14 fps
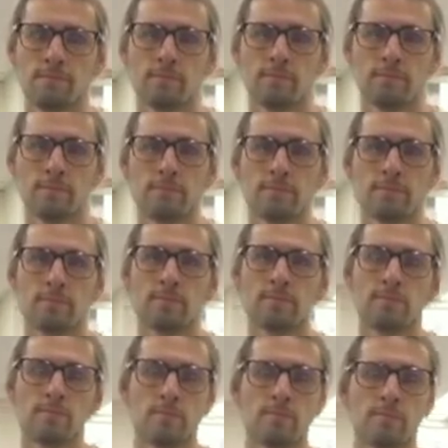
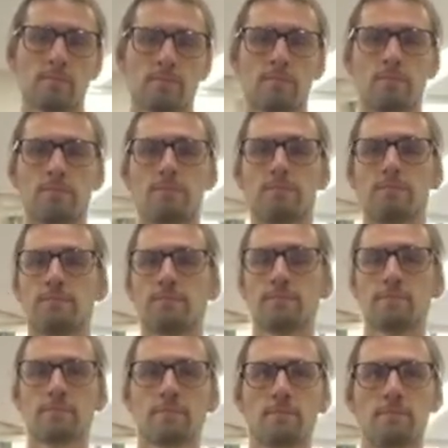
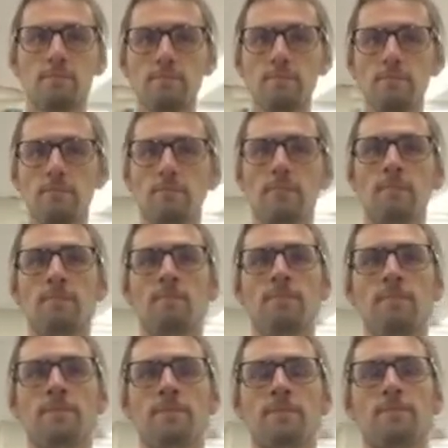
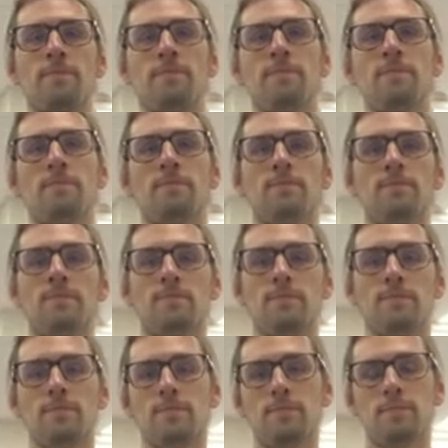
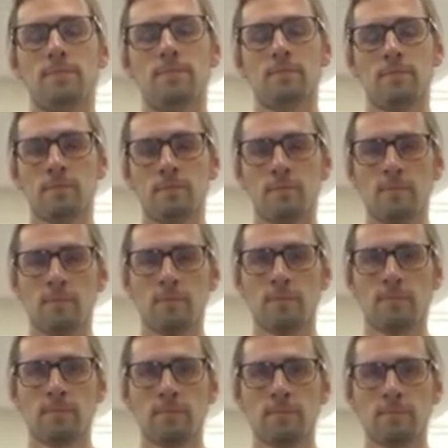
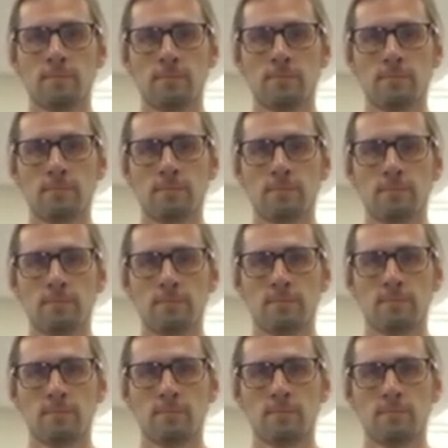
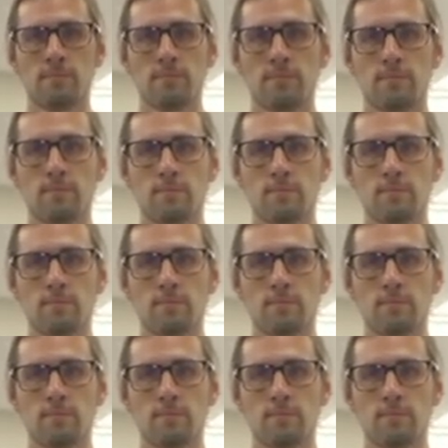No words are spoken by the person on screen.